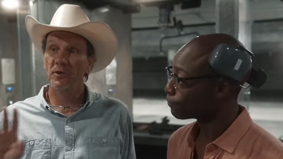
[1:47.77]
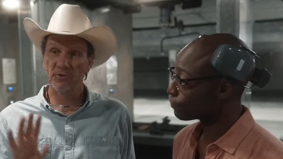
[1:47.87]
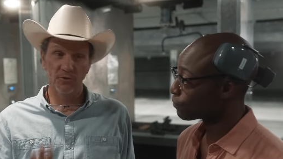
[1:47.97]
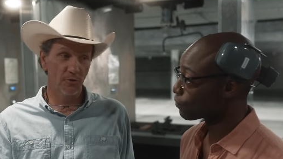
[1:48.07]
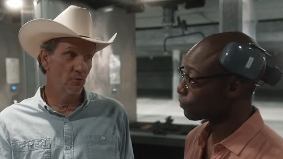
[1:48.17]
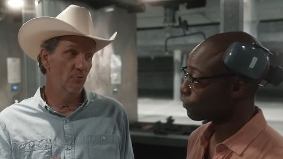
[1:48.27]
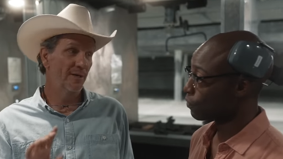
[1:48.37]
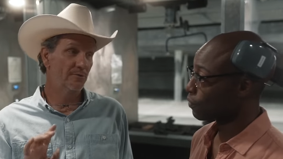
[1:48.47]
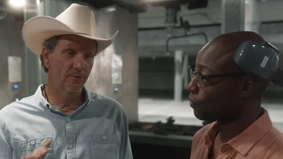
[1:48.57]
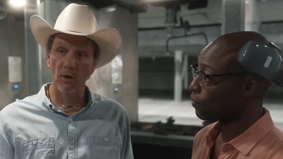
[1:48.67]
Speaker 1: assume
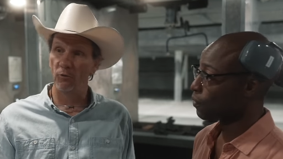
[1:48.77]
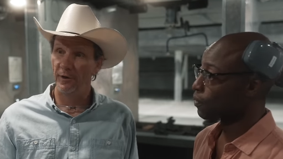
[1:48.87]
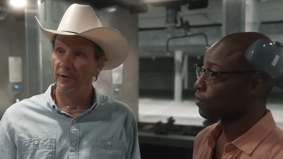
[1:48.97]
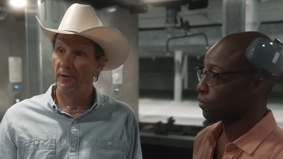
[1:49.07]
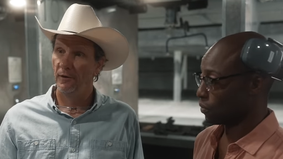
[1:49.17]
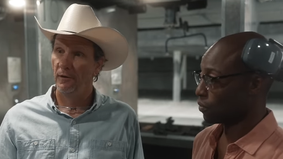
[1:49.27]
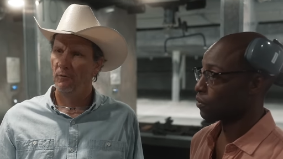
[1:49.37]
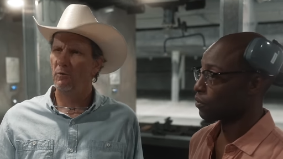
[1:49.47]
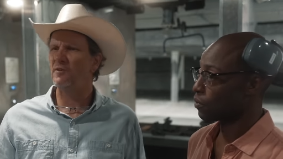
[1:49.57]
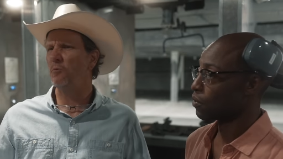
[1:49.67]
it's loaded,
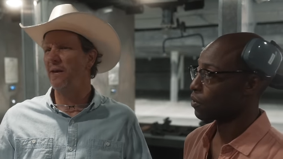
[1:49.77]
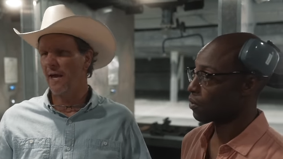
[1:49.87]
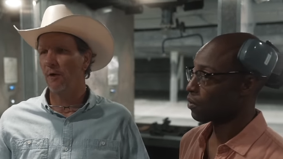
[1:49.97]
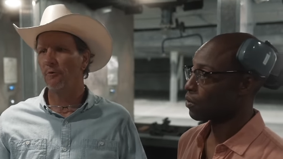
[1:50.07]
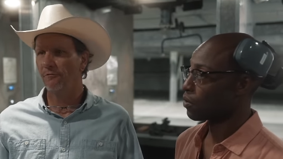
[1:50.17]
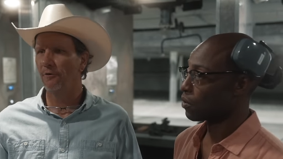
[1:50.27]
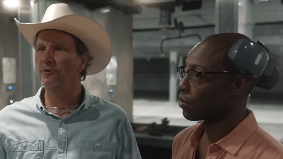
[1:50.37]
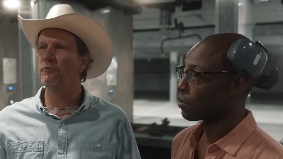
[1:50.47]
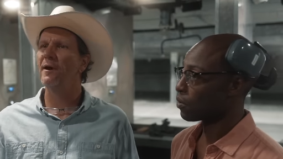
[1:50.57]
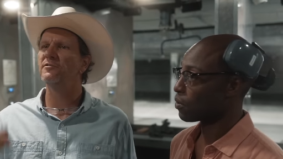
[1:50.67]
which we now refer
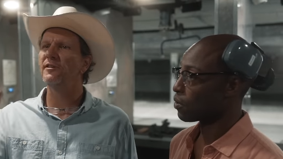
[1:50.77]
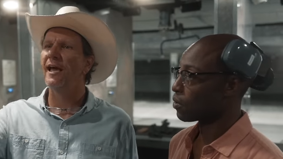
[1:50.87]
to as the